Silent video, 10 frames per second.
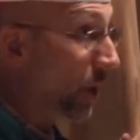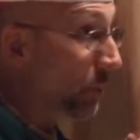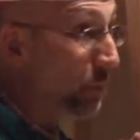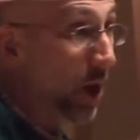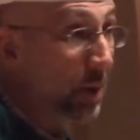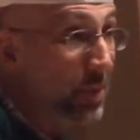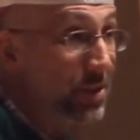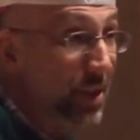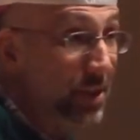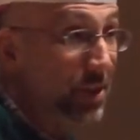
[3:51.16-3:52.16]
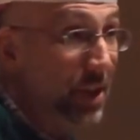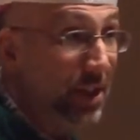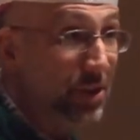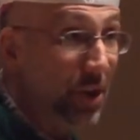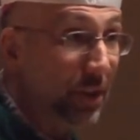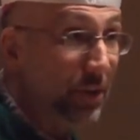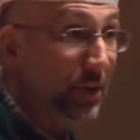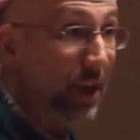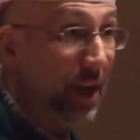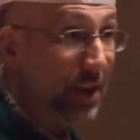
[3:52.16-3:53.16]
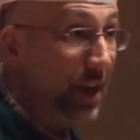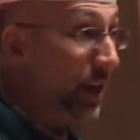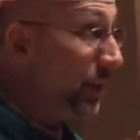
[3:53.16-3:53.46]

are promising to each other that